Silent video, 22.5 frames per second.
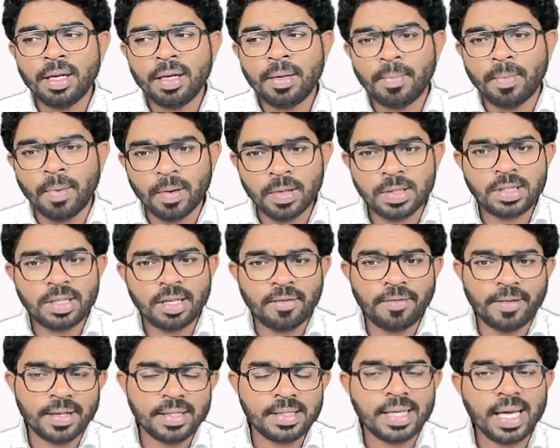most
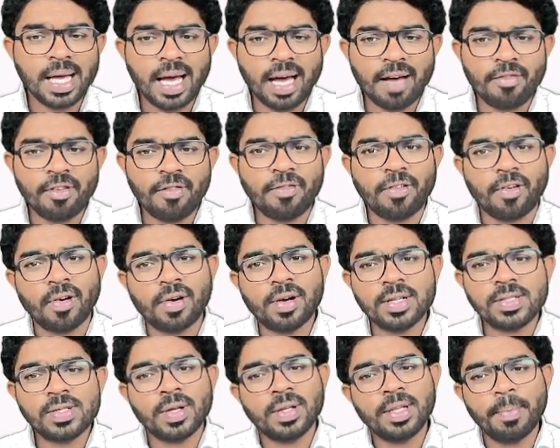of us have a
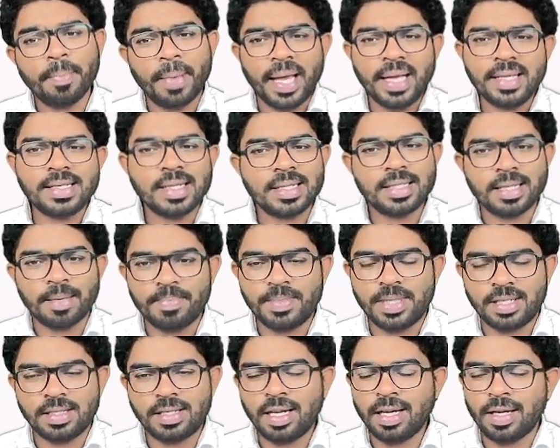focus on the major
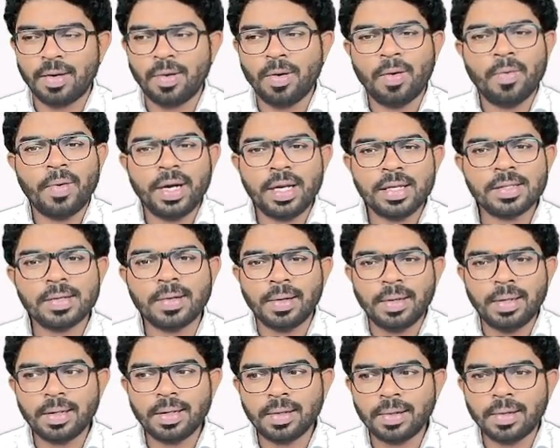subjects. Like no one is
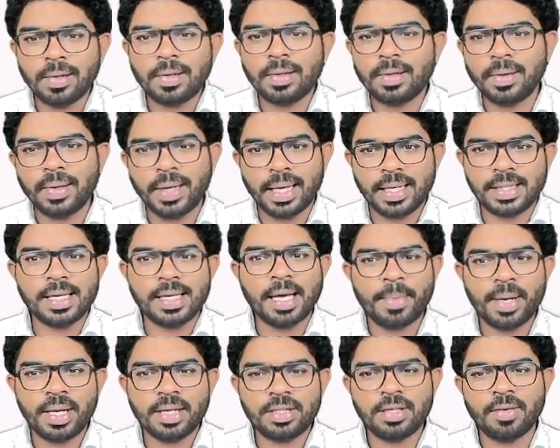going to go to an
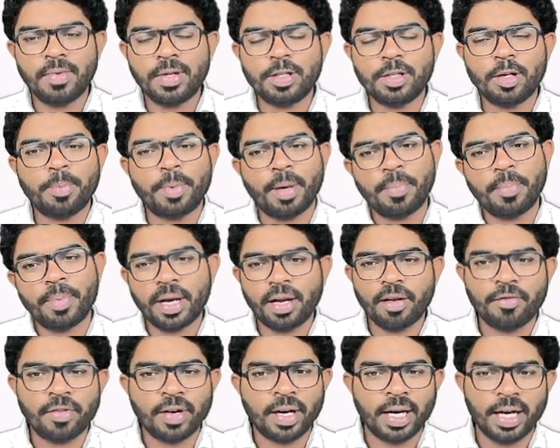examination without
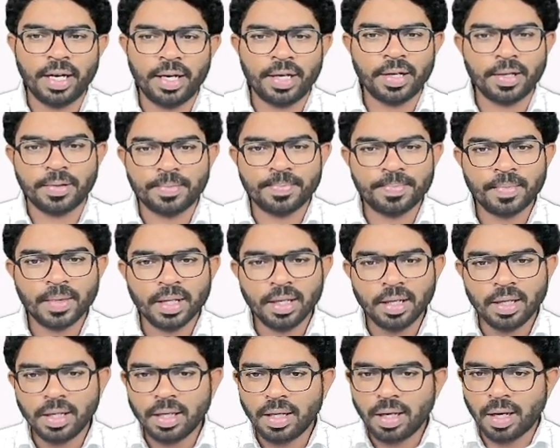preparing for an endo,
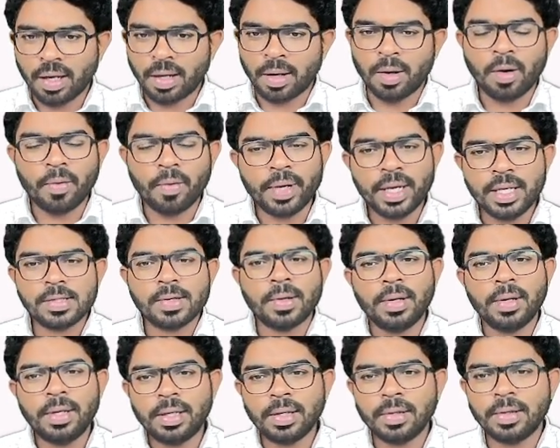or no one is
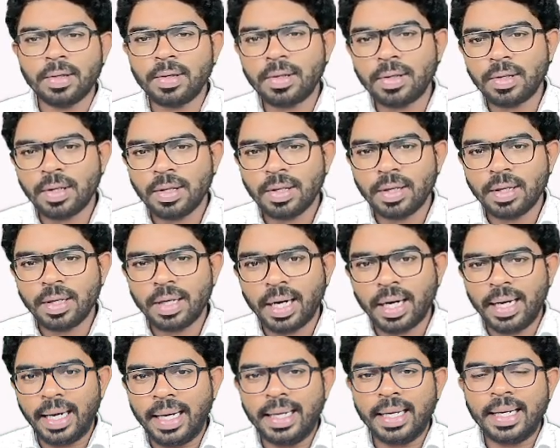going to go
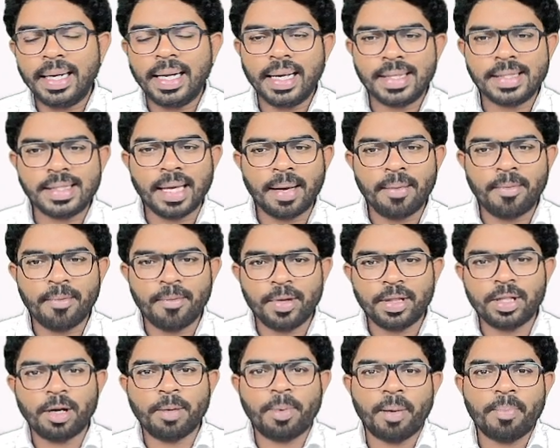and attend an exam
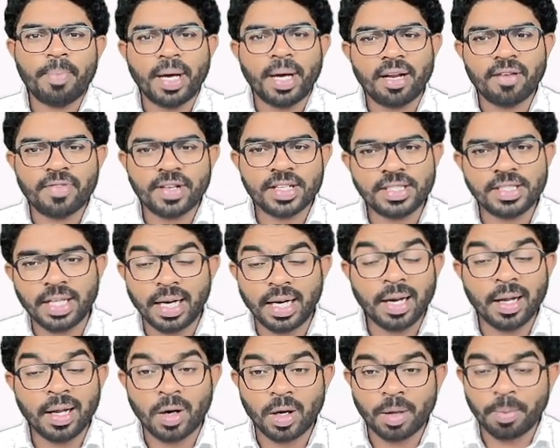without preparing for
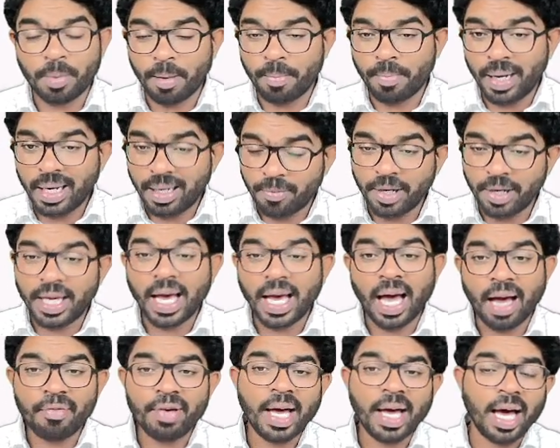general anatomy. But we
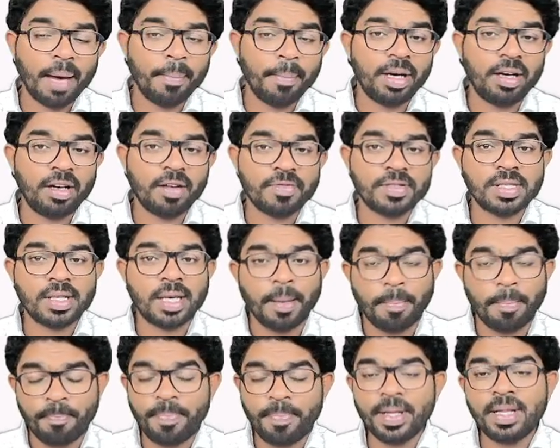have a habit of
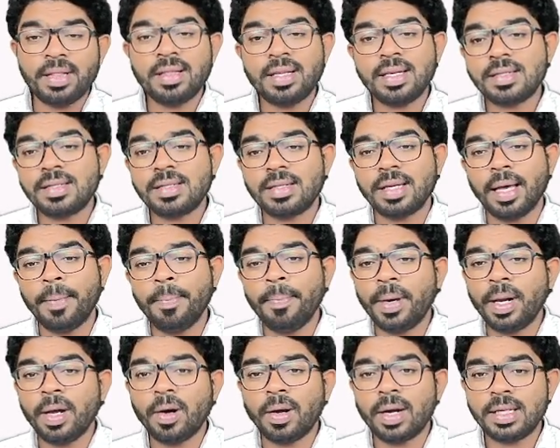skipping this
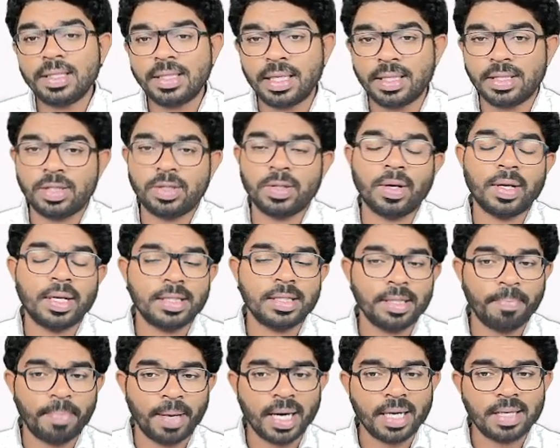embryology,
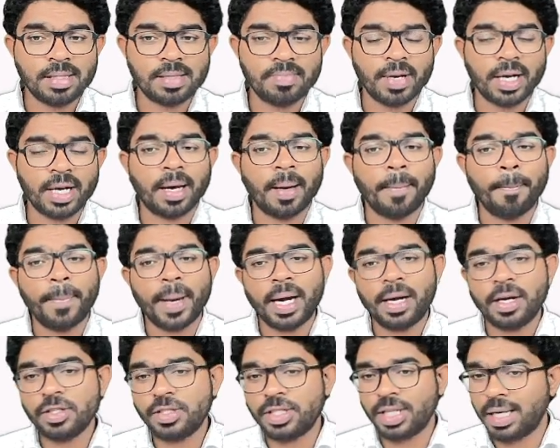histology parts when
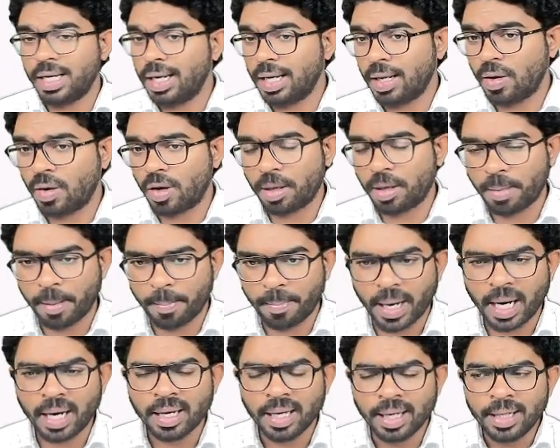compared to general anatomy
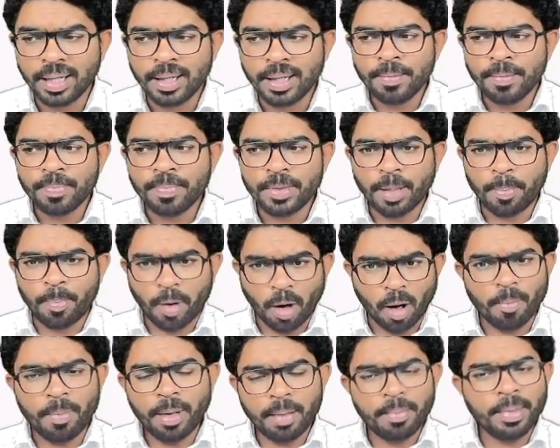part. The
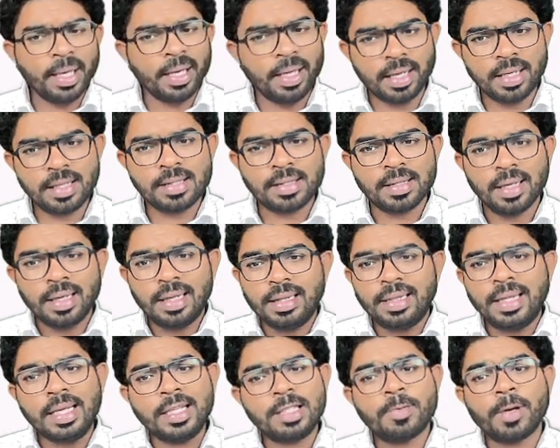problem here is
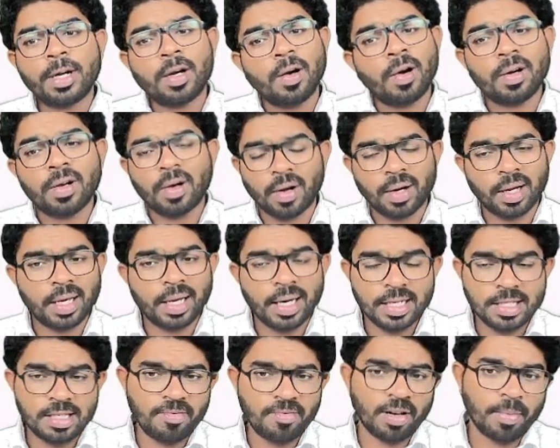things were not
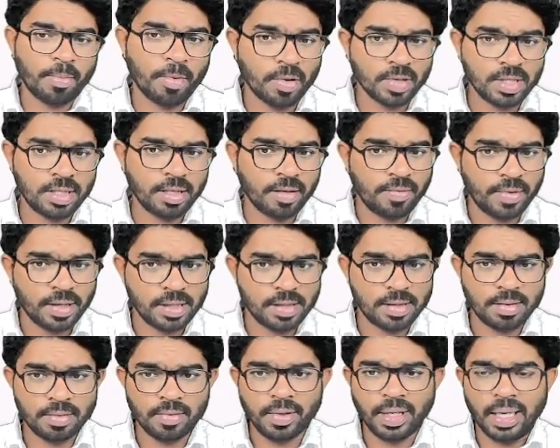organized for most of
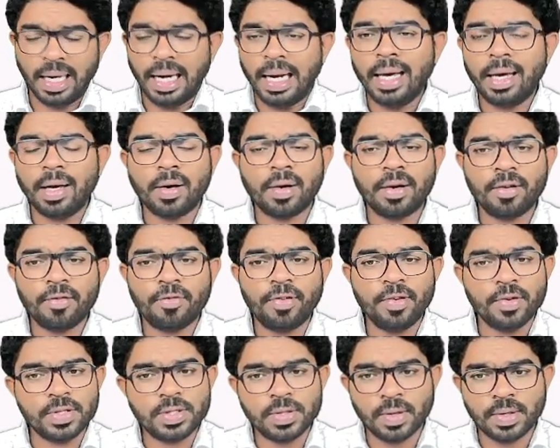us. We rely on
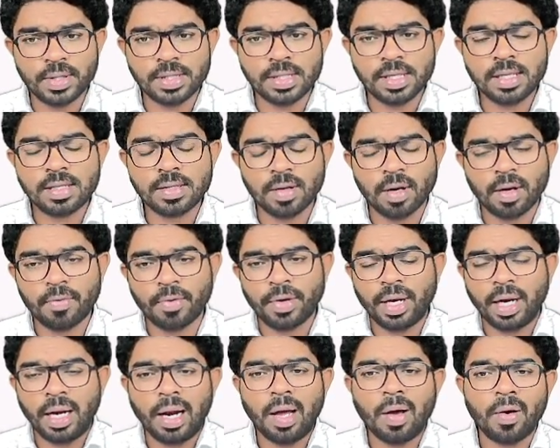few sources or
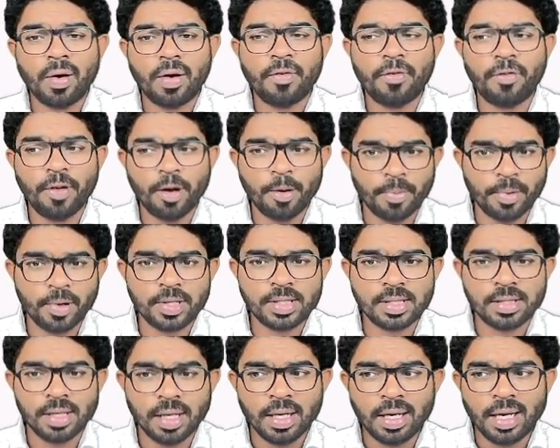we rely on few
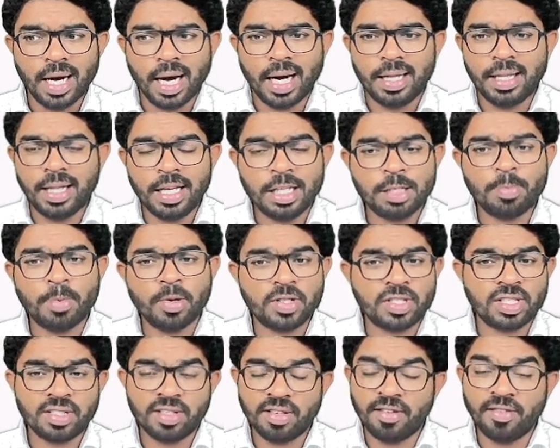books, and these
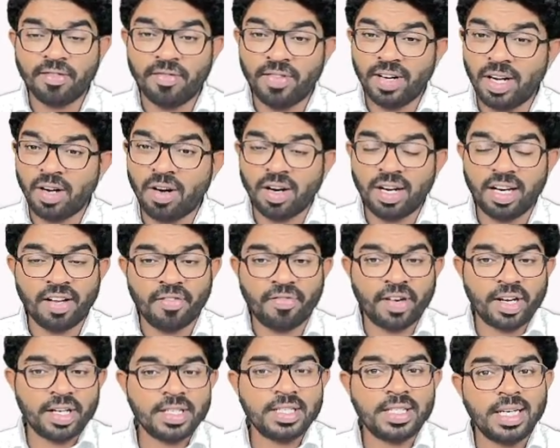books will not
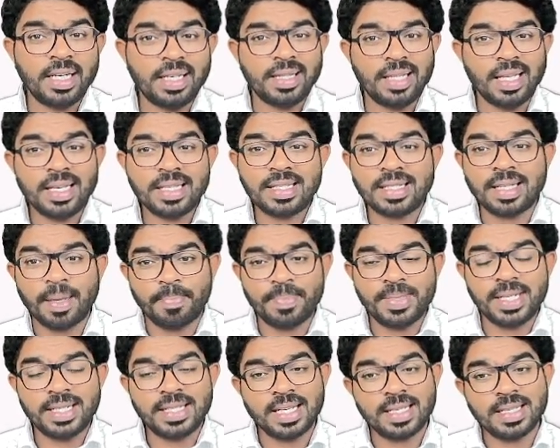differentiate these
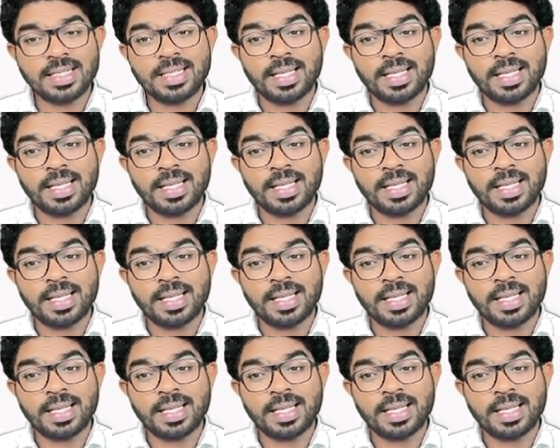subjects as a